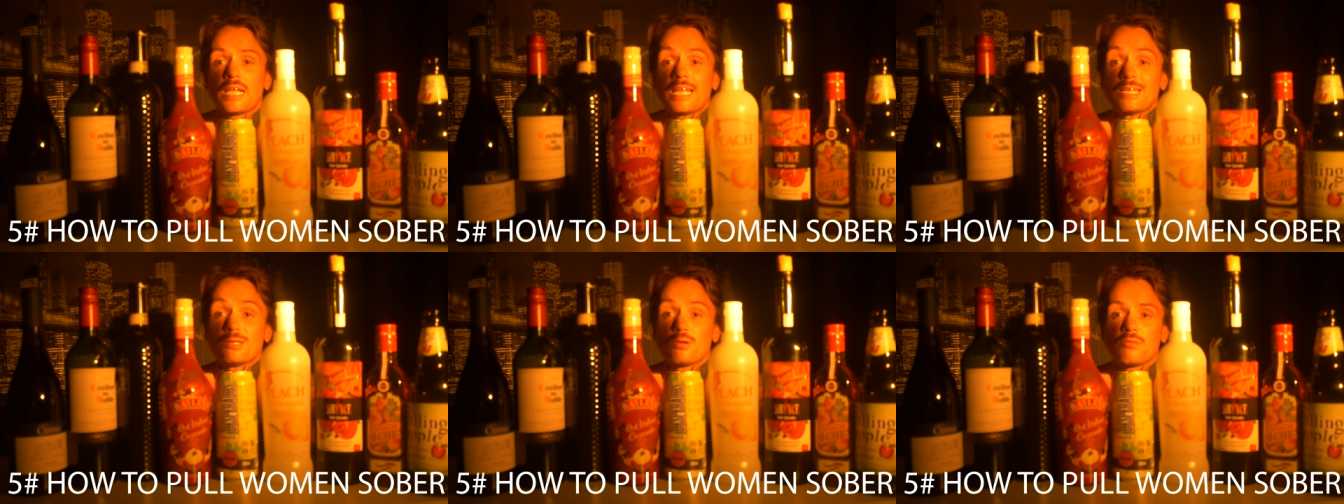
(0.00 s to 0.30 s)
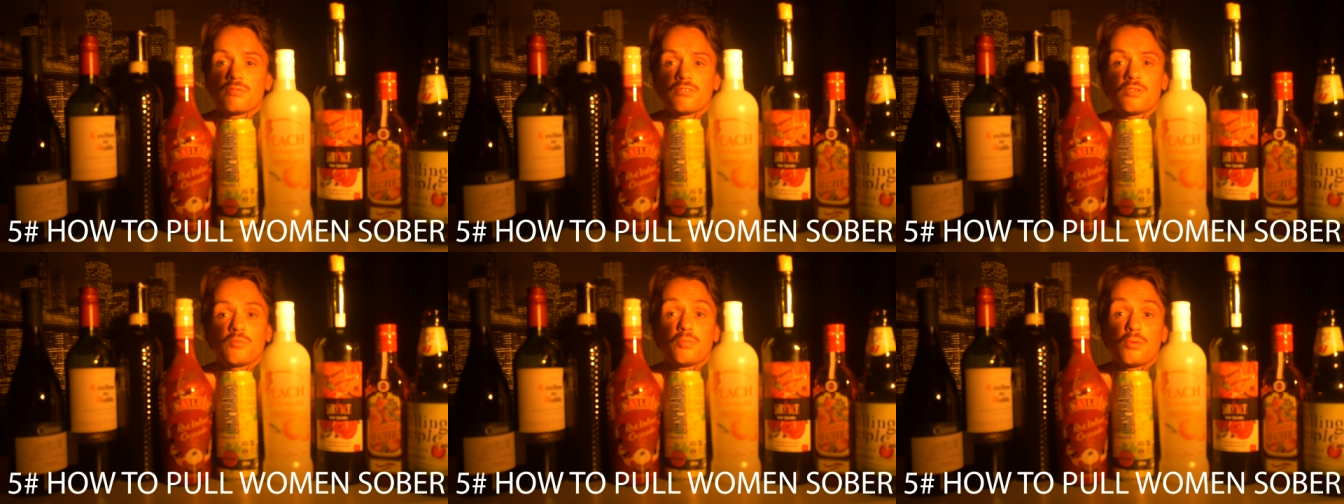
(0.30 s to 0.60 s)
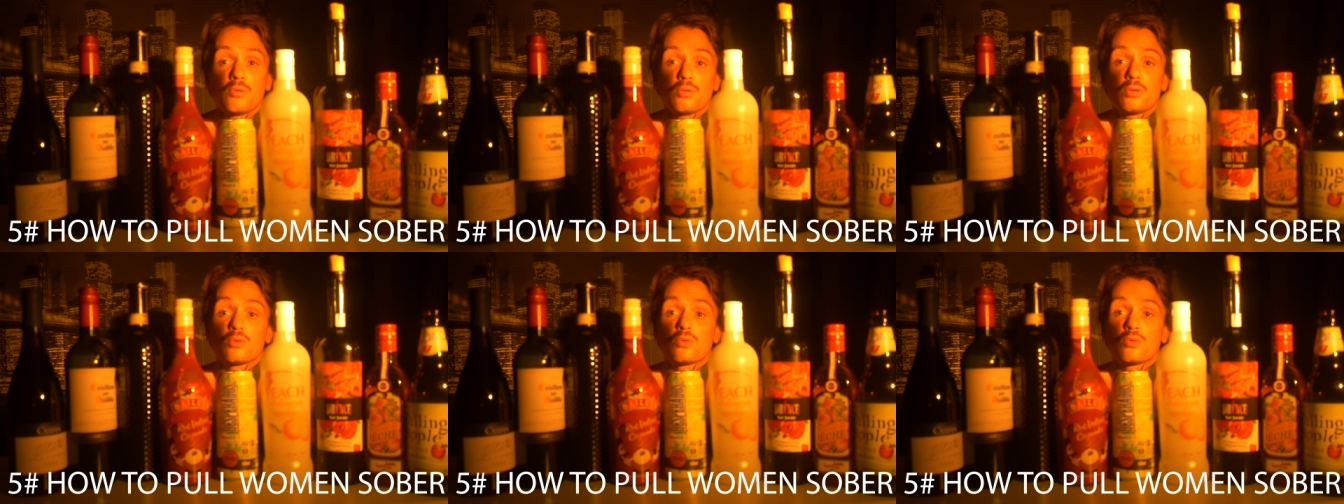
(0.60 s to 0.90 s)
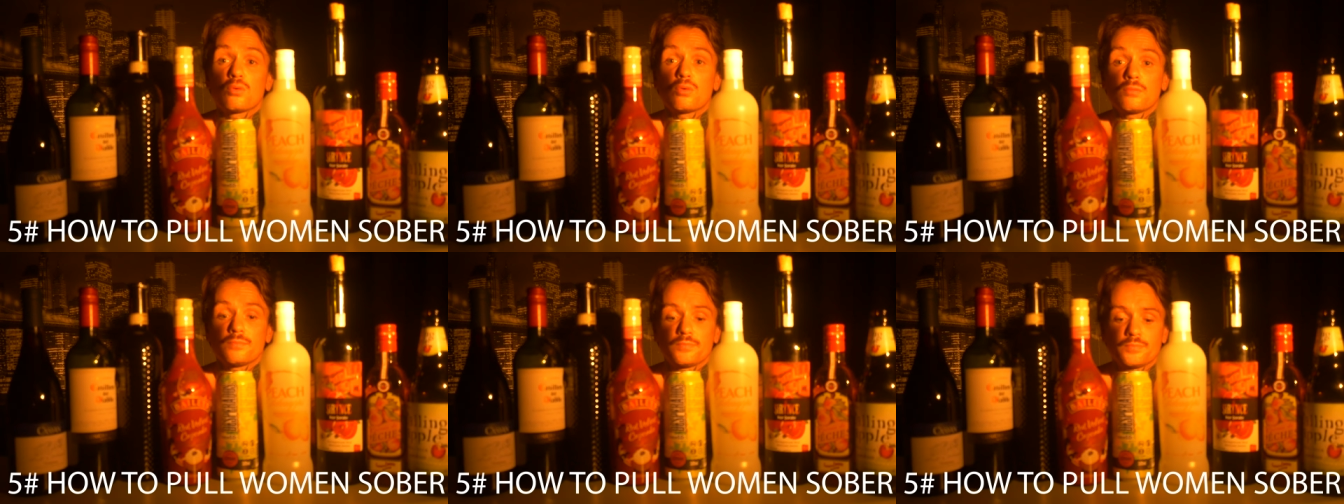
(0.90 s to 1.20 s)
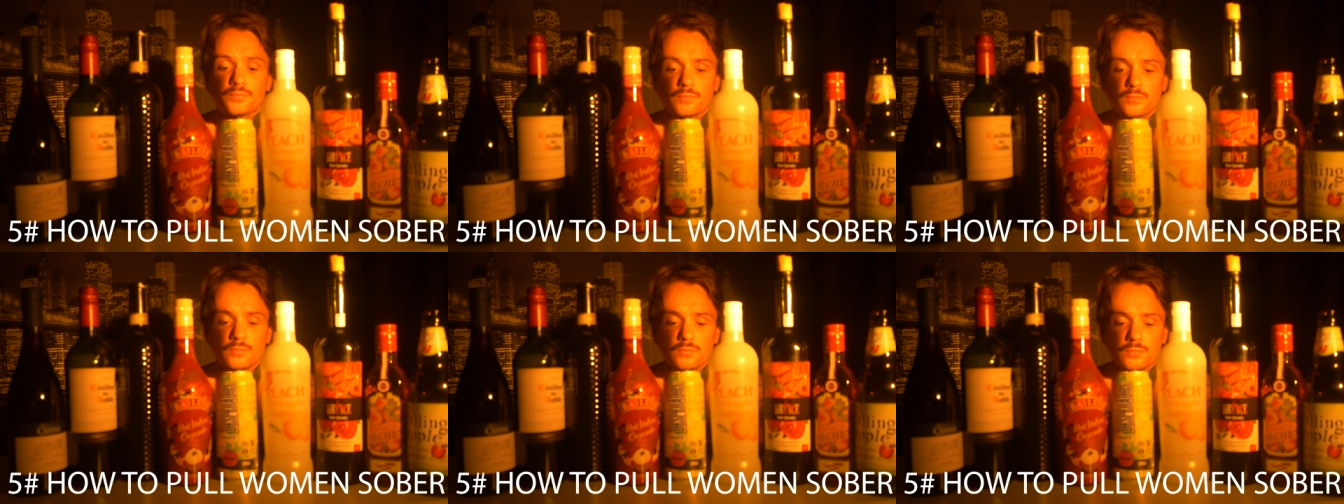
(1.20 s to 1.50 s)
enough of pulling her
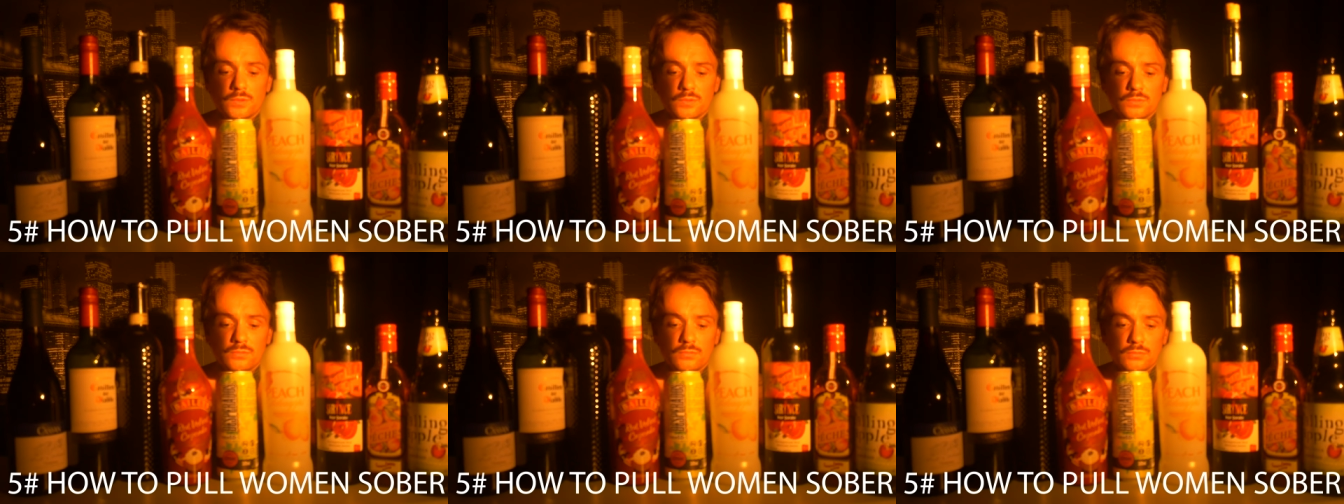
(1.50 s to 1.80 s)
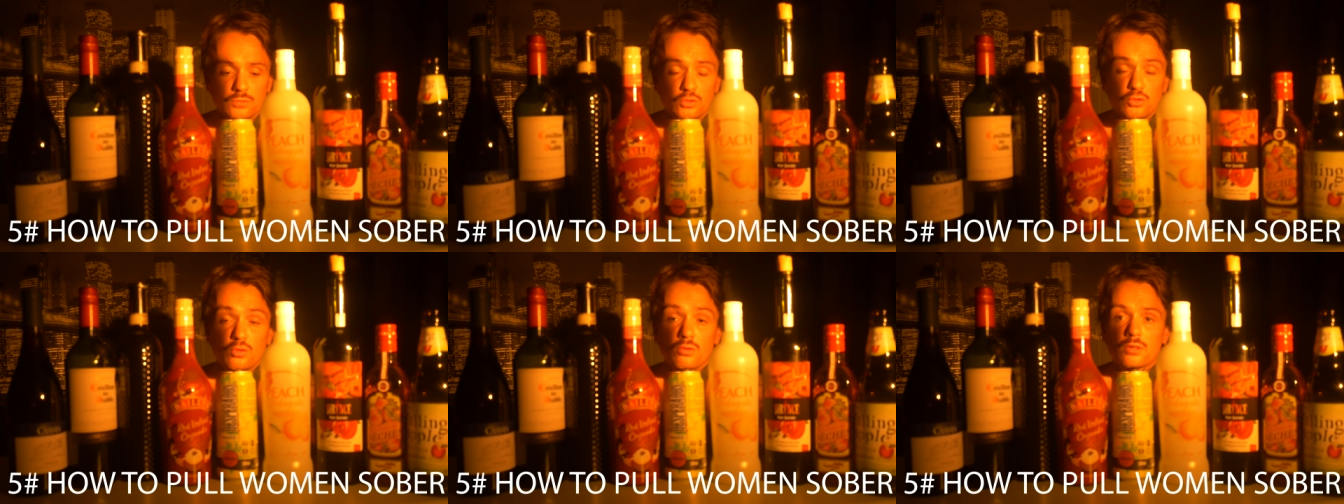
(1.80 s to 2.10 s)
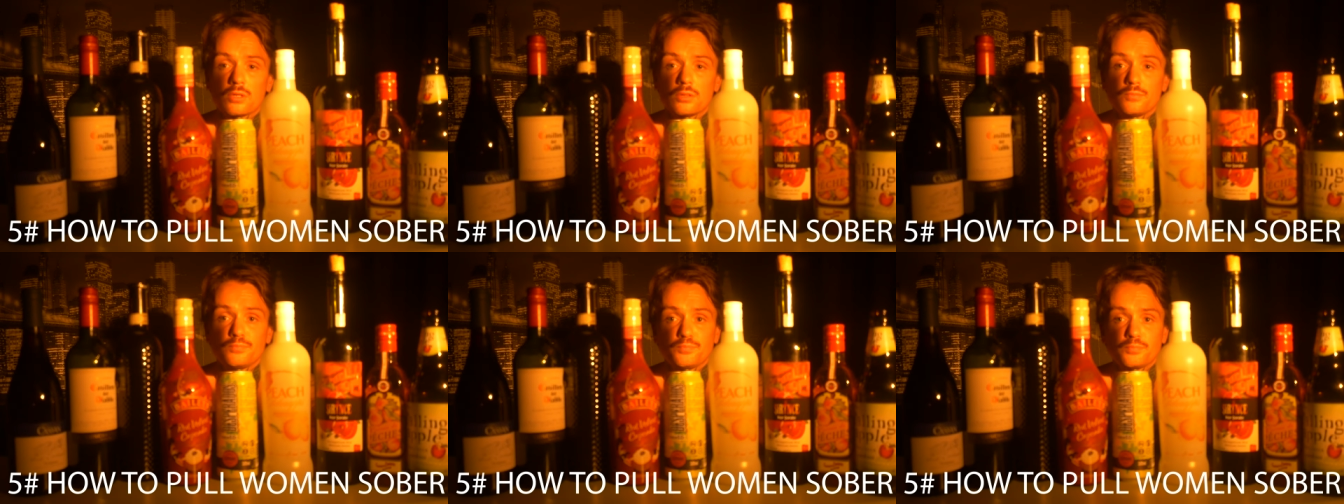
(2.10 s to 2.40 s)
drunk?